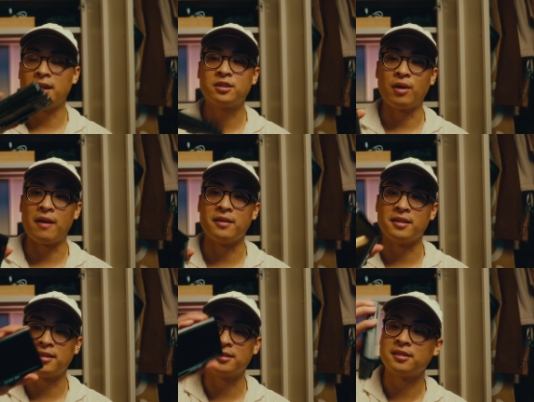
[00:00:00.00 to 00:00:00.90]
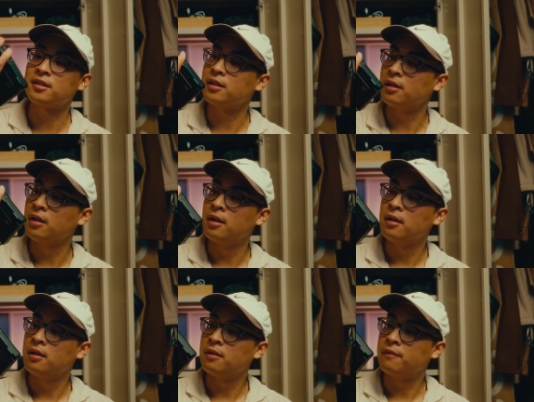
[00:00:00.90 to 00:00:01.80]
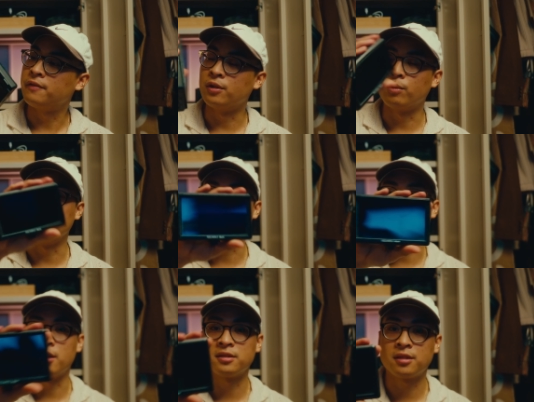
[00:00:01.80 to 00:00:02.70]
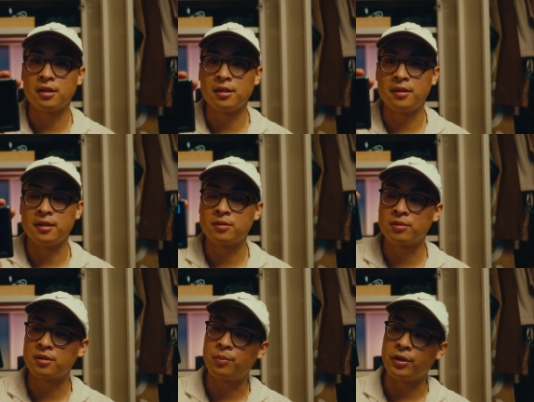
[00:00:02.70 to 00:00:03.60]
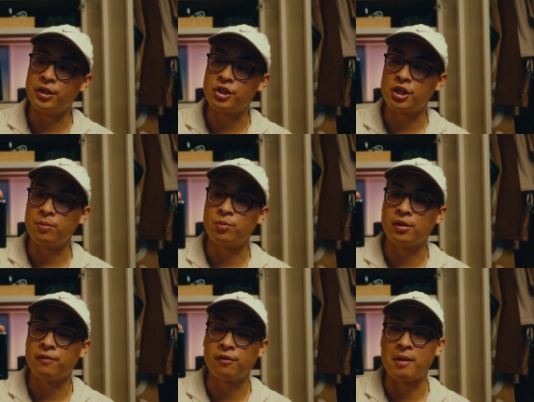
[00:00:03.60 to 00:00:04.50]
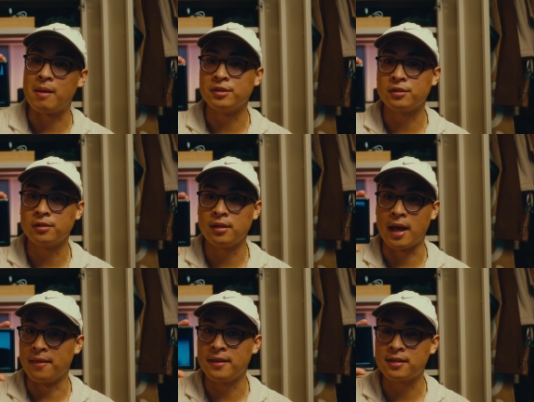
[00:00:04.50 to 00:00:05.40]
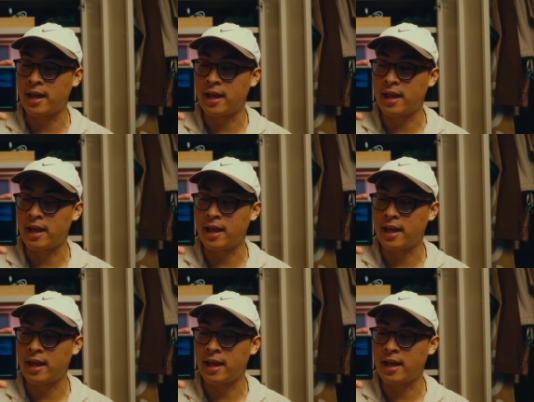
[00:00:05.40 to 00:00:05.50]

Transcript: still have this. This is a Feelworld Master. This was a pretty cheap one from Amazon, and this